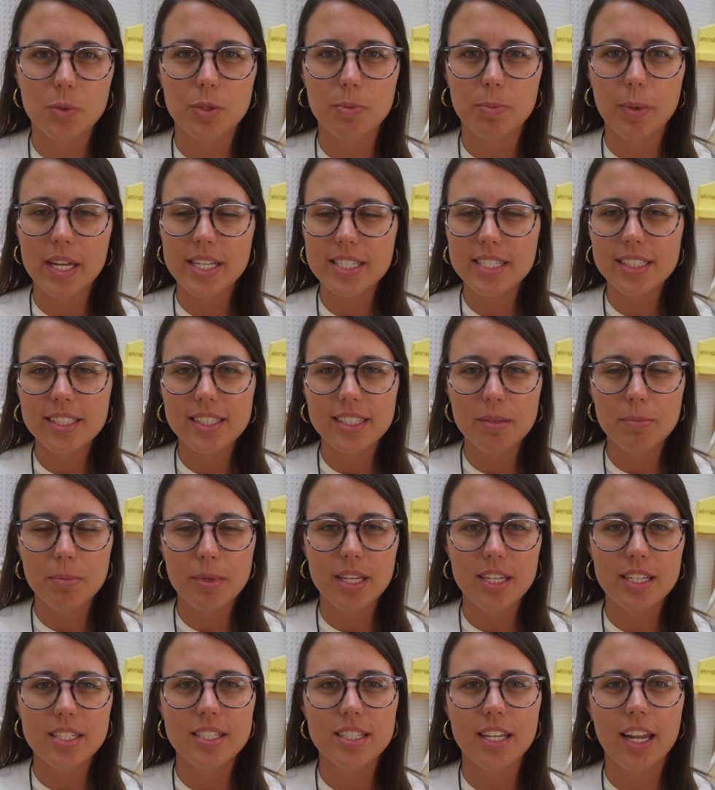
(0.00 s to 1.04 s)
which basically
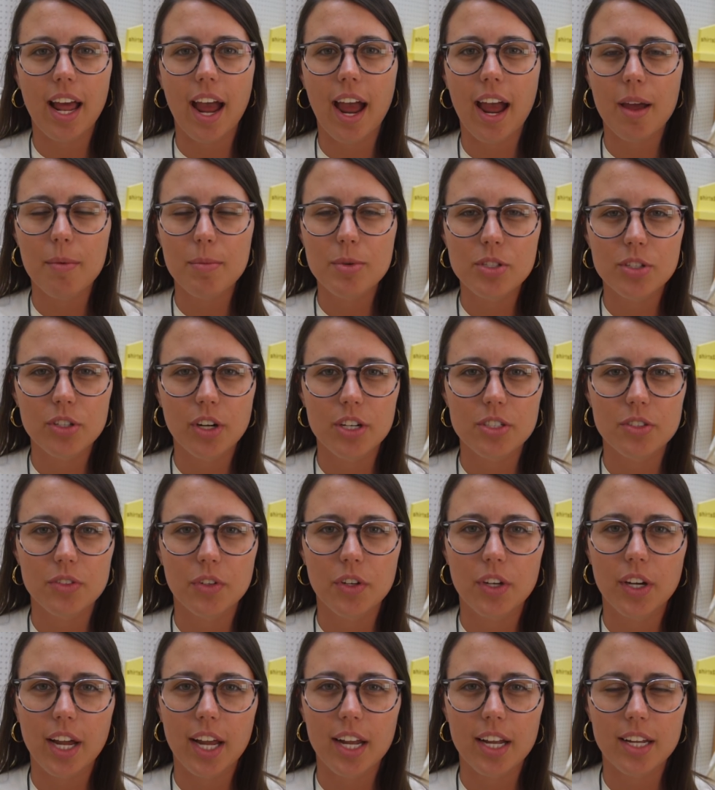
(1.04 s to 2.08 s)
means that I'm in charge of
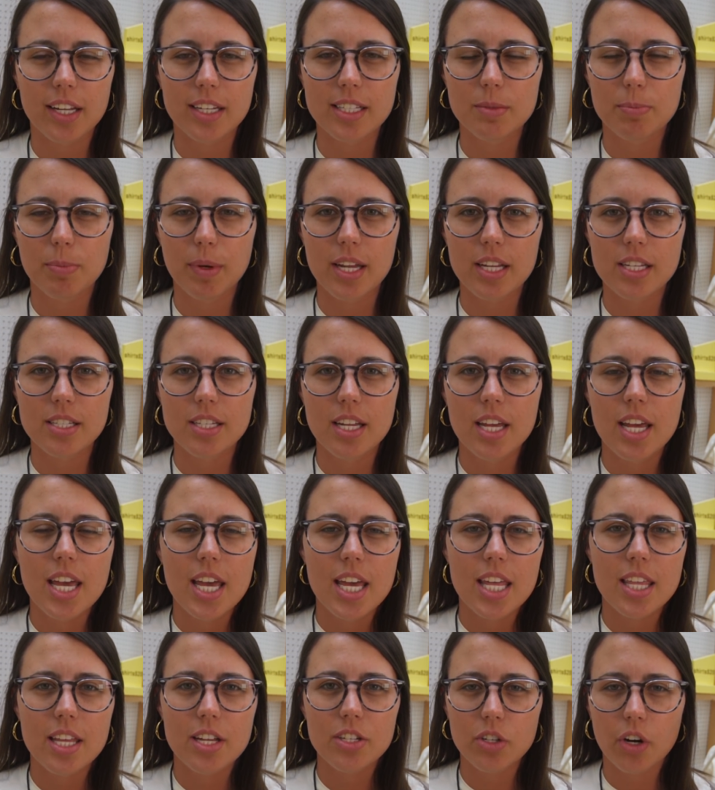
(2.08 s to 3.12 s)
creating a space
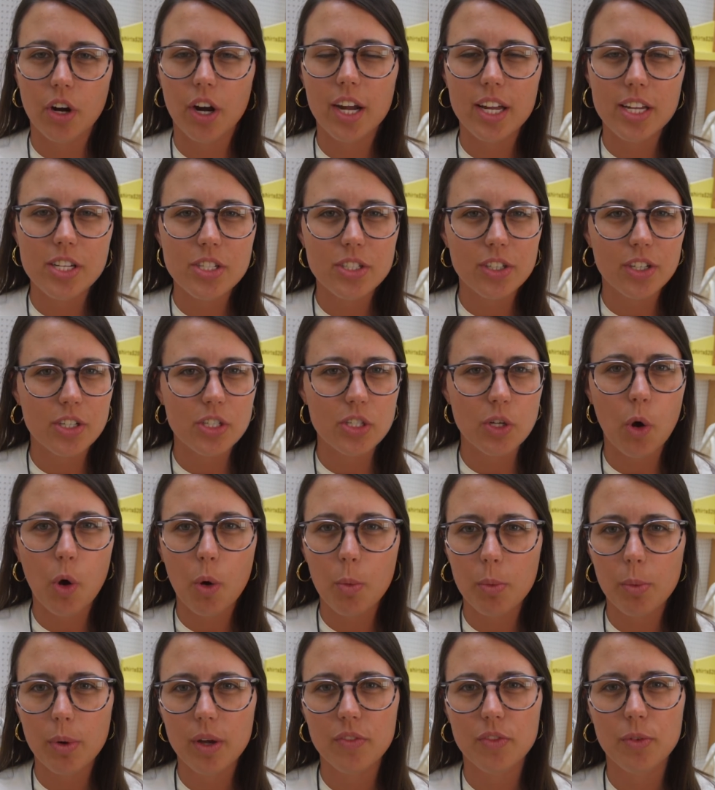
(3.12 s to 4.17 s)
that is our interns'
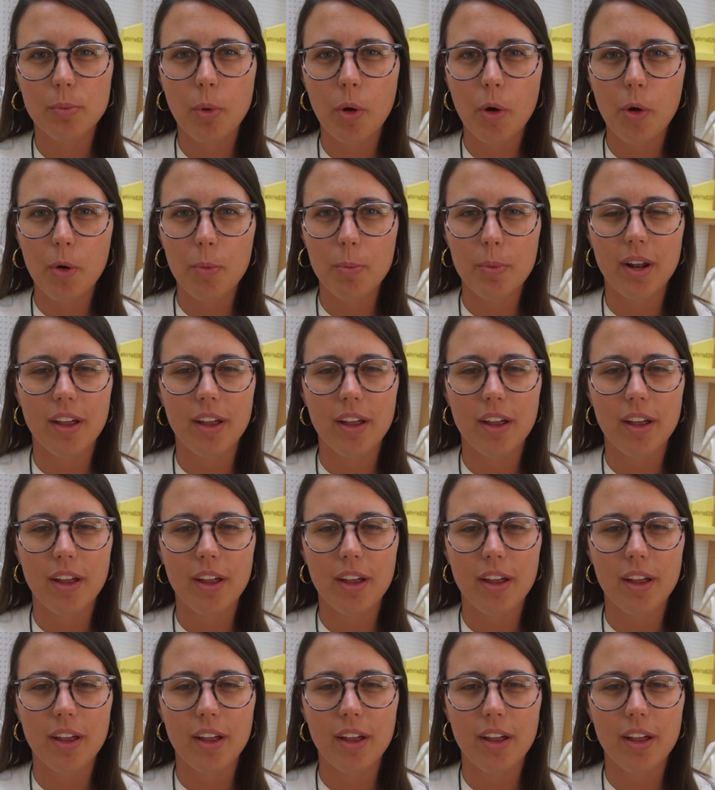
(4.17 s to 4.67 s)
home away from home,